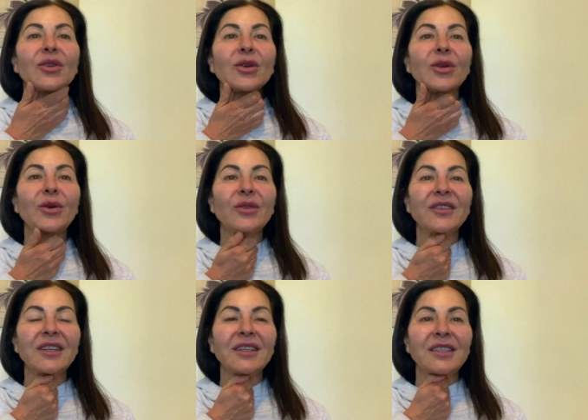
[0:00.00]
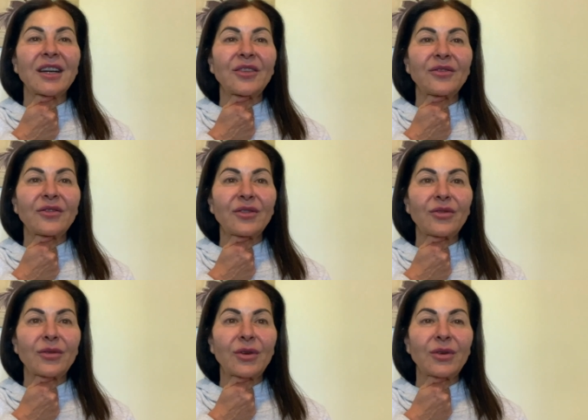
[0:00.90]
closing down the
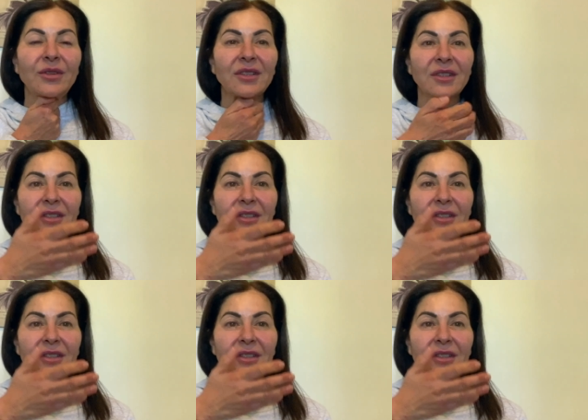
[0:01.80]
throat,